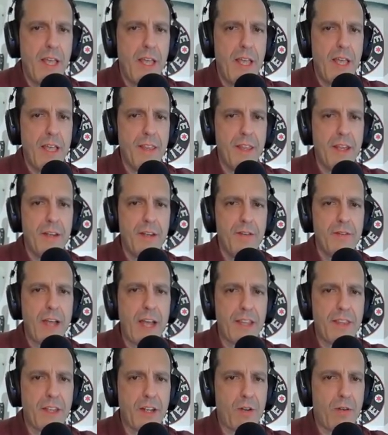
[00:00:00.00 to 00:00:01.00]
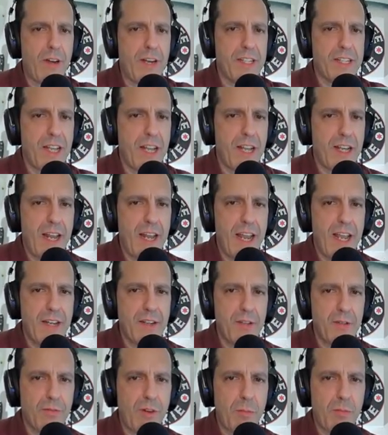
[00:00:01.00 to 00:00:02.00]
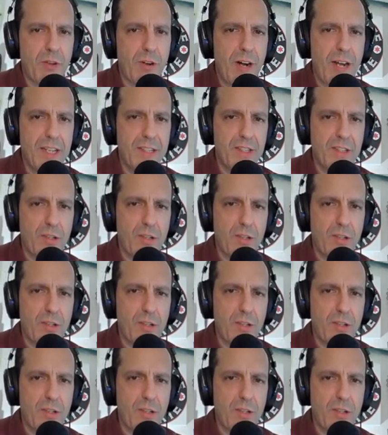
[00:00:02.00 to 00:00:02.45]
And then you've got the Kraton handle, rubberized